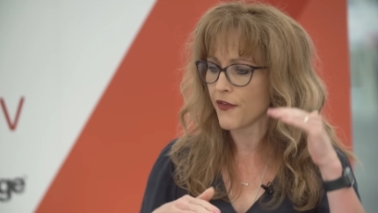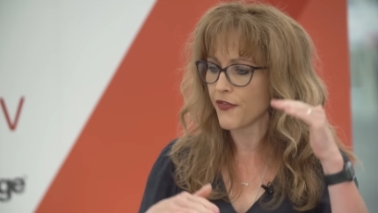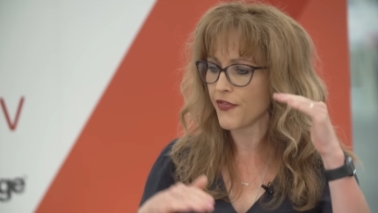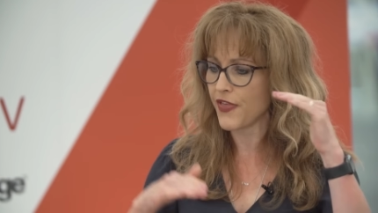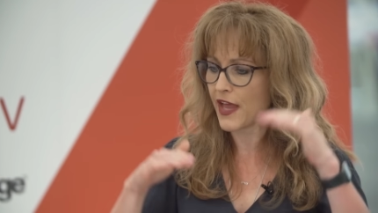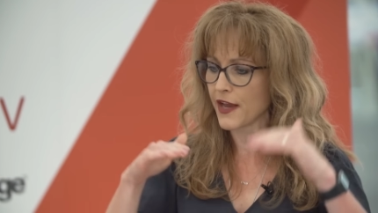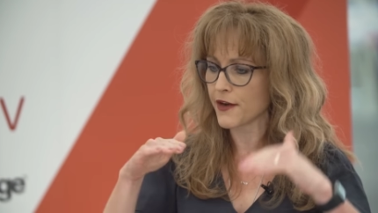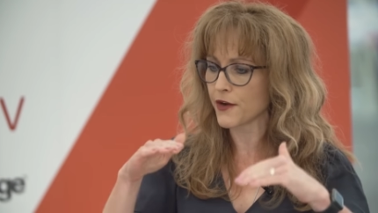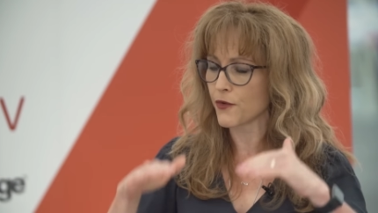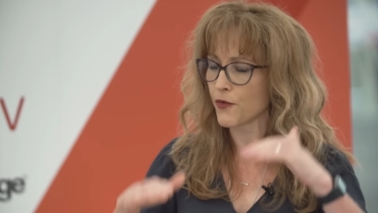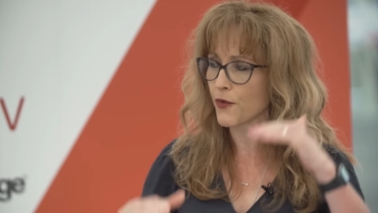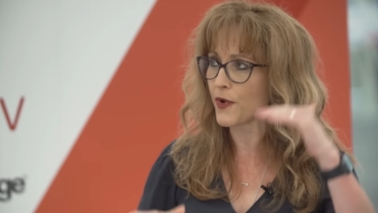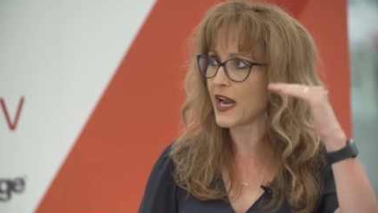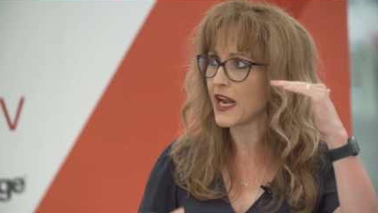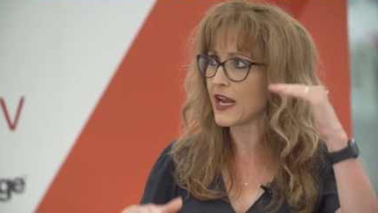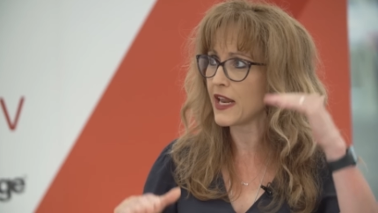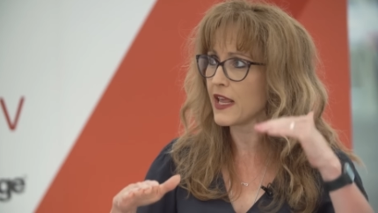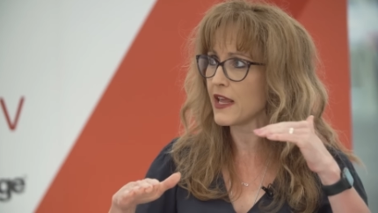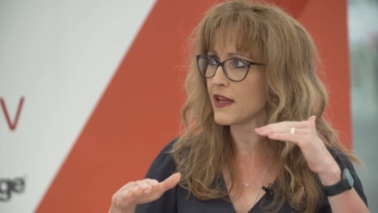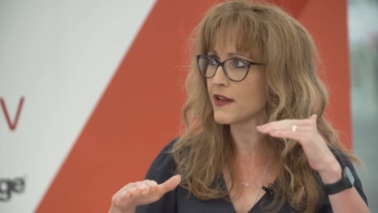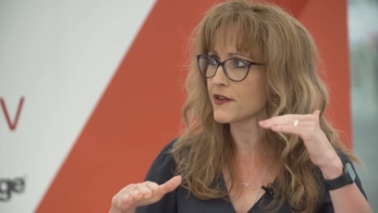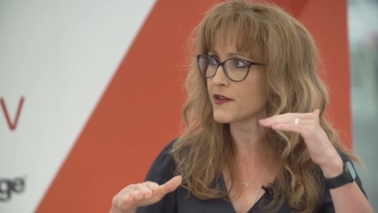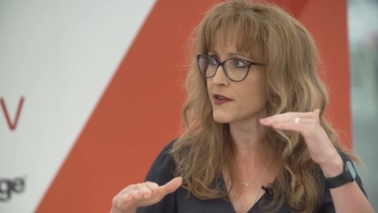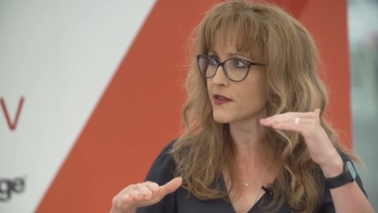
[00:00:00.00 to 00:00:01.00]
that
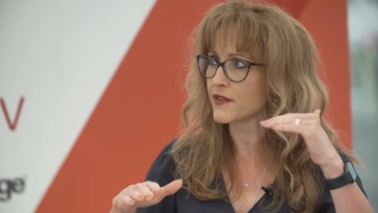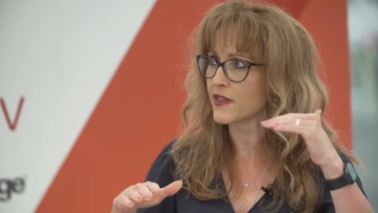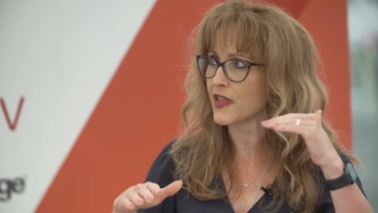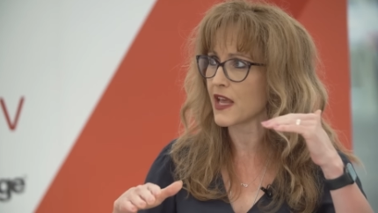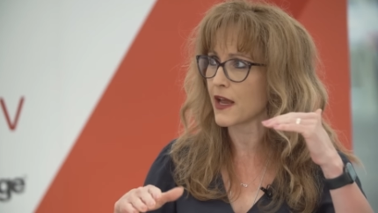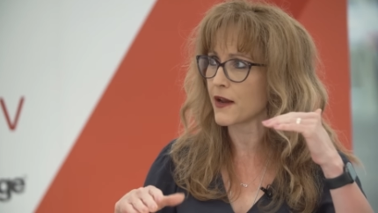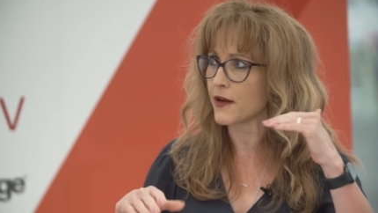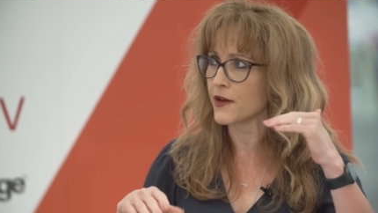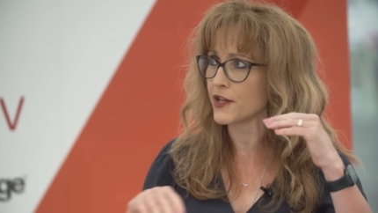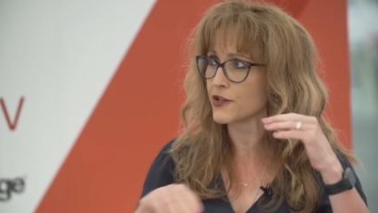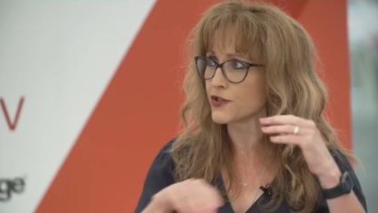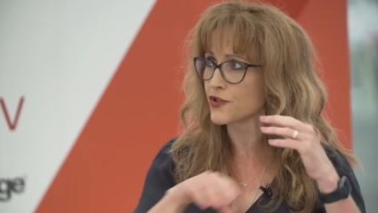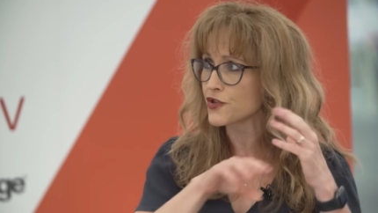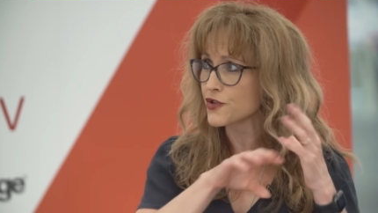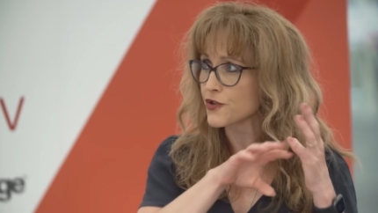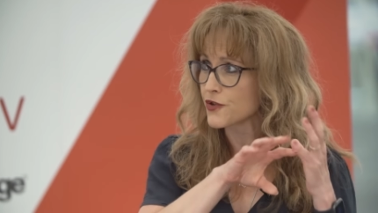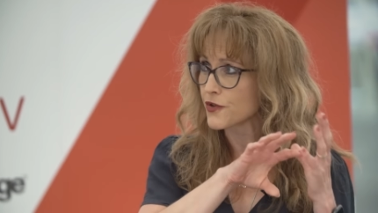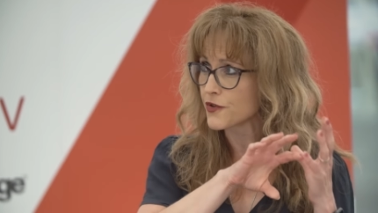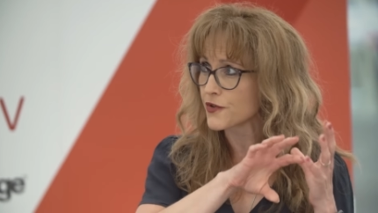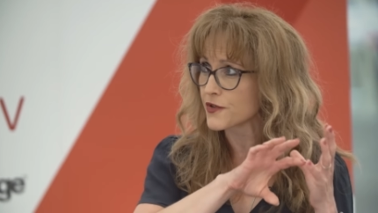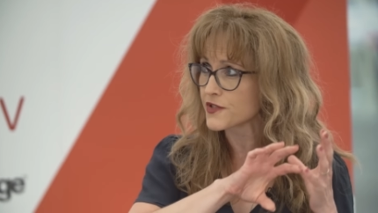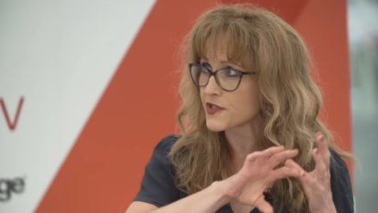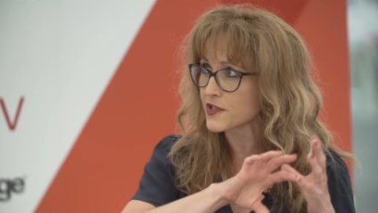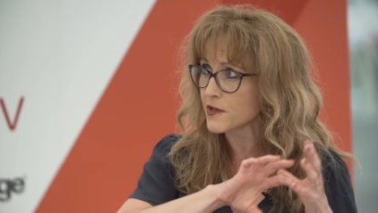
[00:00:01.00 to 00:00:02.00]
gradient that
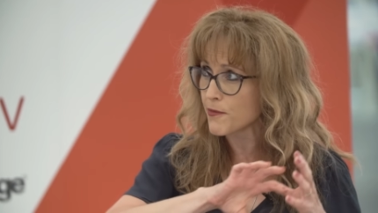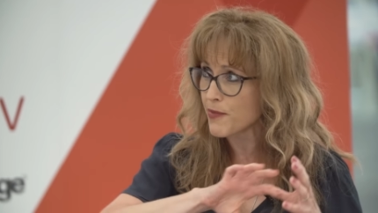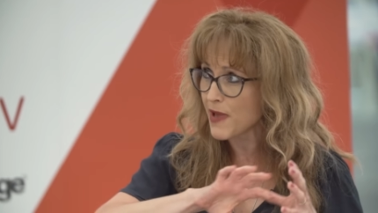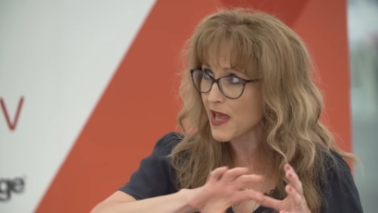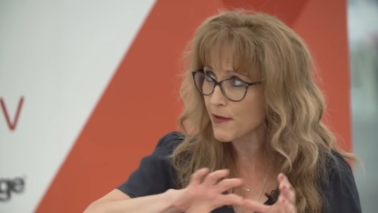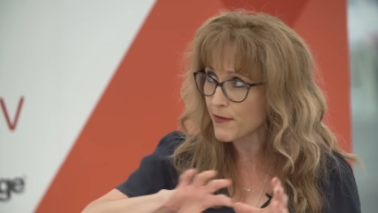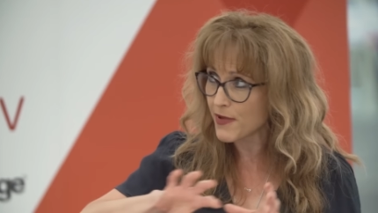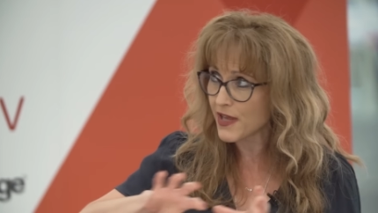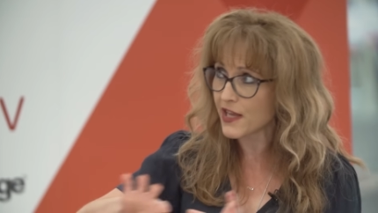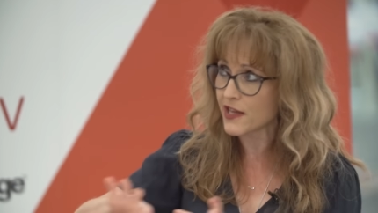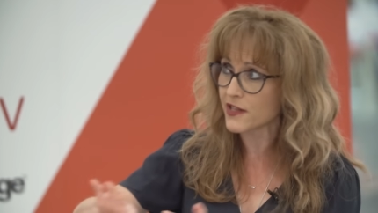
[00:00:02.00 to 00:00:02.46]
ensures the baby